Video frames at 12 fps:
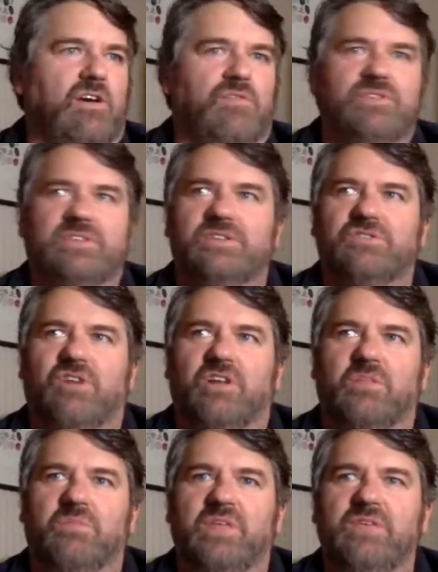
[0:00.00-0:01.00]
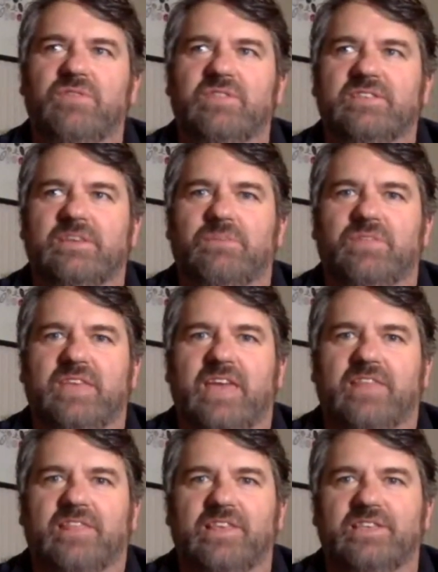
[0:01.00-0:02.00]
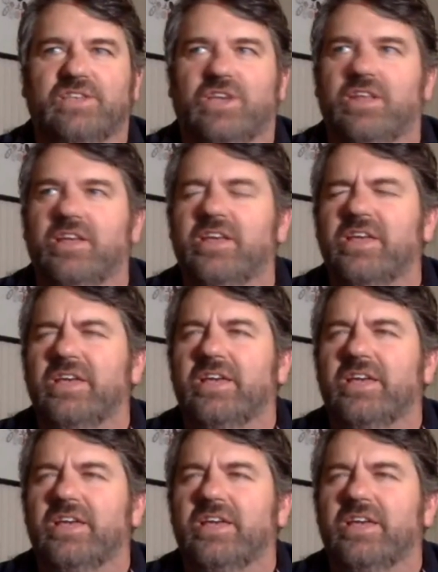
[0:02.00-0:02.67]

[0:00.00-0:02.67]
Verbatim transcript: are obviously struggling, but even some of the athletes, I had a,